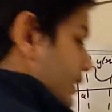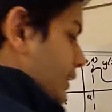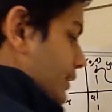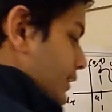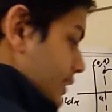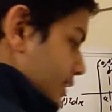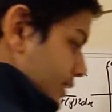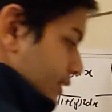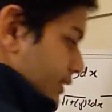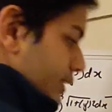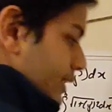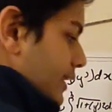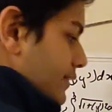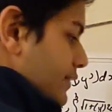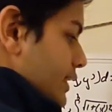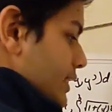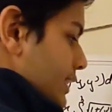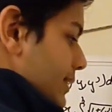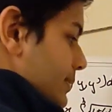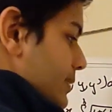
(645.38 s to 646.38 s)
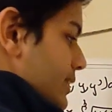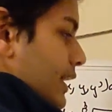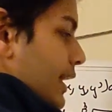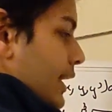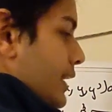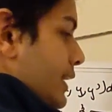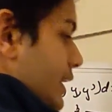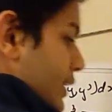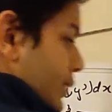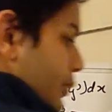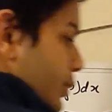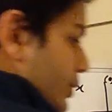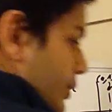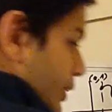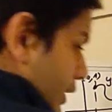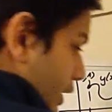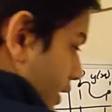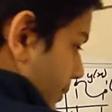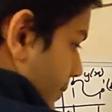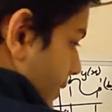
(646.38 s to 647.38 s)
at least it'll have the same sign, and we
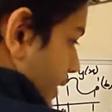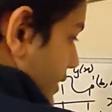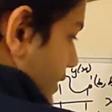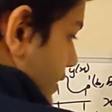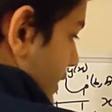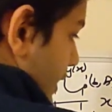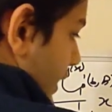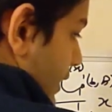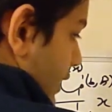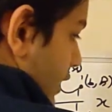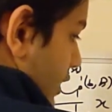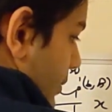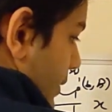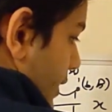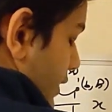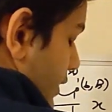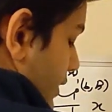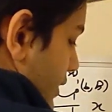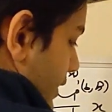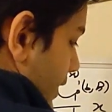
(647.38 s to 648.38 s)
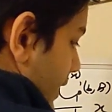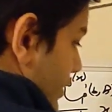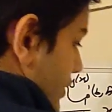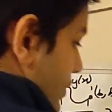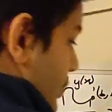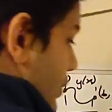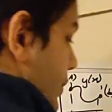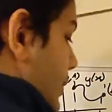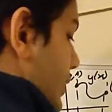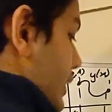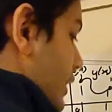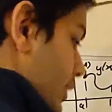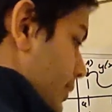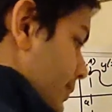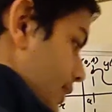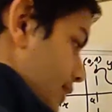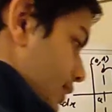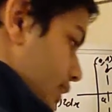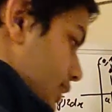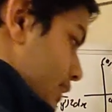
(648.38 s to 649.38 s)
only care about the sign here because that's what we care
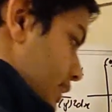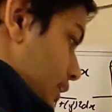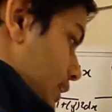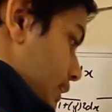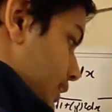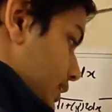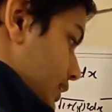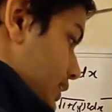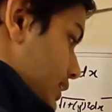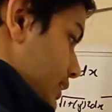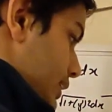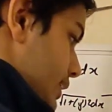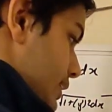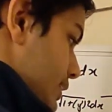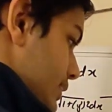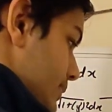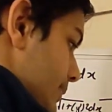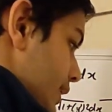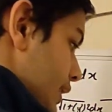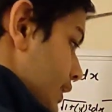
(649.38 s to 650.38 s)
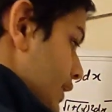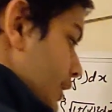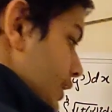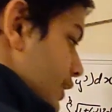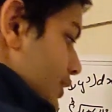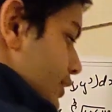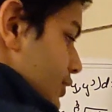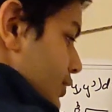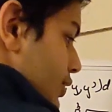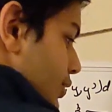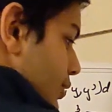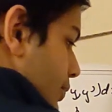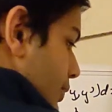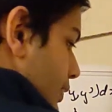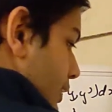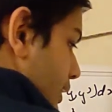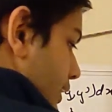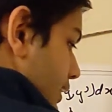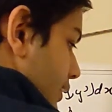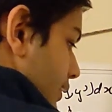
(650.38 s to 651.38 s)
about in this case.
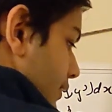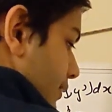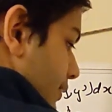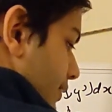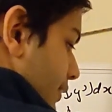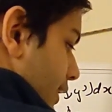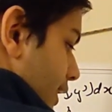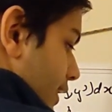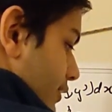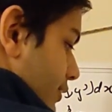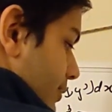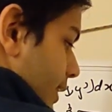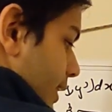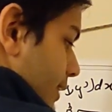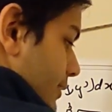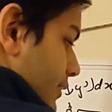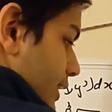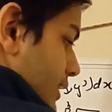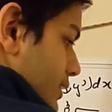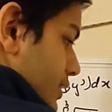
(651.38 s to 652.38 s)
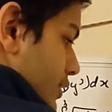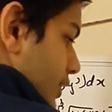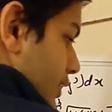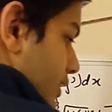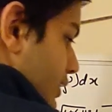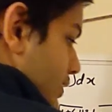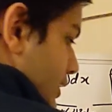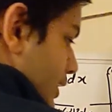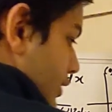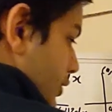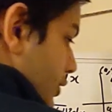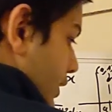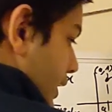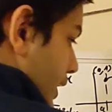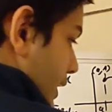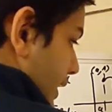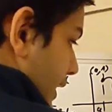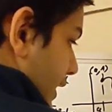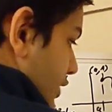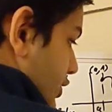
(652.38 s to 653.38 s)
So if f prime of x is greater than 0
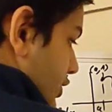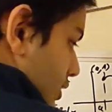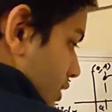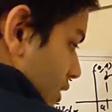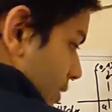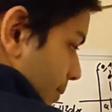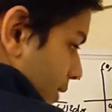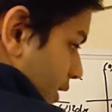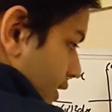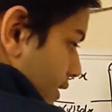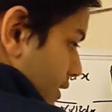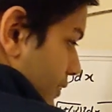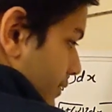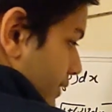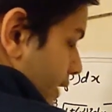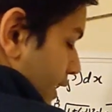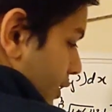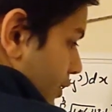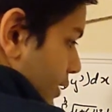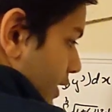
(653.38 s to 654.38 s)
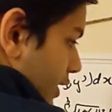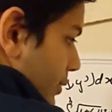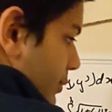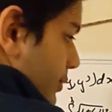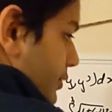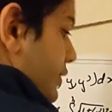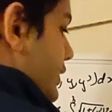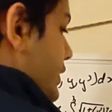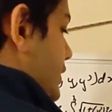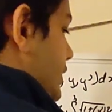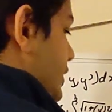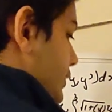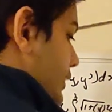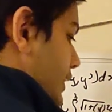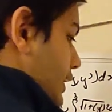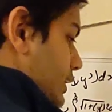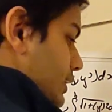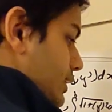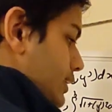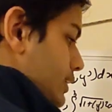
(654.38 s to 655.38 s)
and h is some positive value, like moving to the
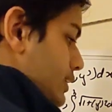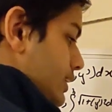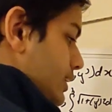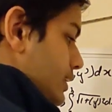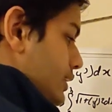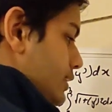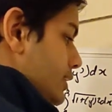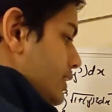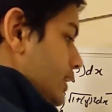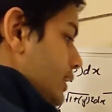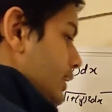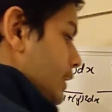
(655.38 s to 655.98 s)
right in this case,